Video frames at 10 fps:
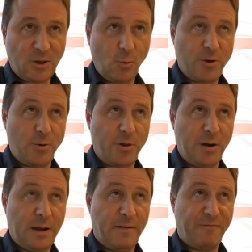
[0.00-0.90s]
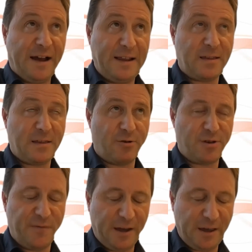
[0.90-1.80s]
you were using uh, valid
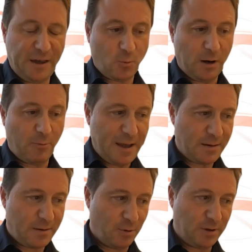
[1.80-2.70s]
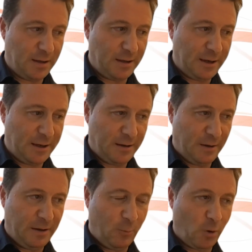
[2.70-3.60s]
certificates as well, right? So that uh, the,
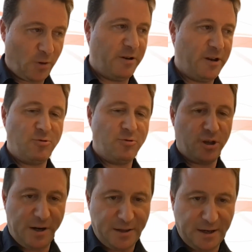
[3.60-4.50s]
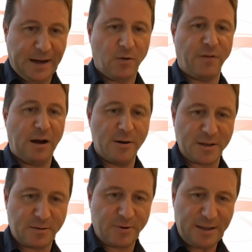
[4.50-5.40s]
it was not generating any kind of alert,
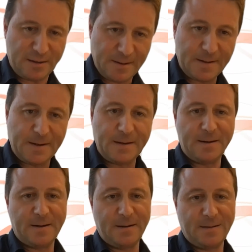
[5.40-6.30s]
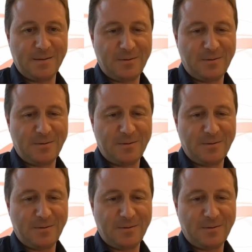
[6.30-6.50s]
right? Yeah,